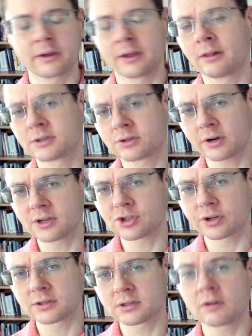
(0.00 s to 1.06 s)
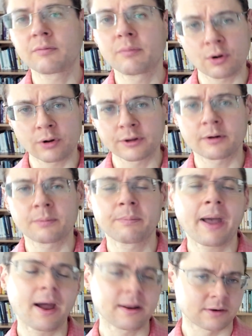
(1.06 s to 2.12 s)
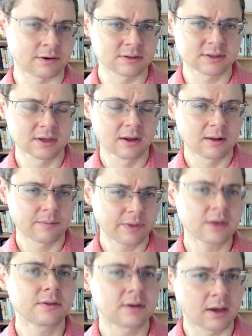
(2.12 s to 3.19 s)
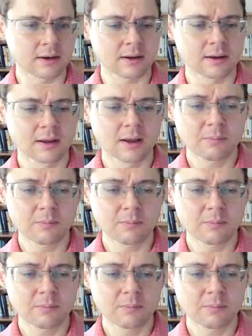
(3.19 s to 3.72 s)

illustrations of broader patterns in the data,